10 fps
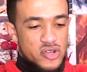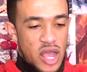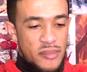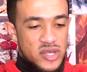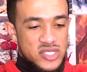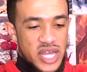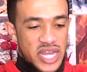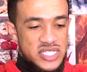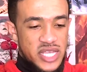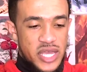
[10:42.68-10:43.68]
dramas that
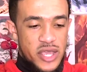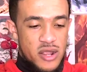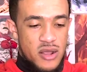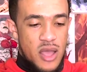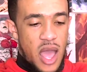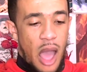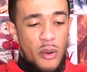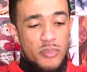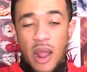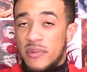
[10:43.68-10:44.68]
I see here, I
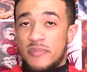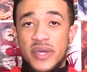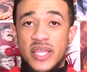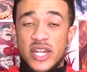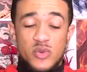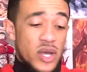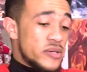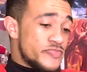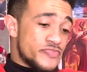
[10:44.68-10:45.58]
would probably pick that as well.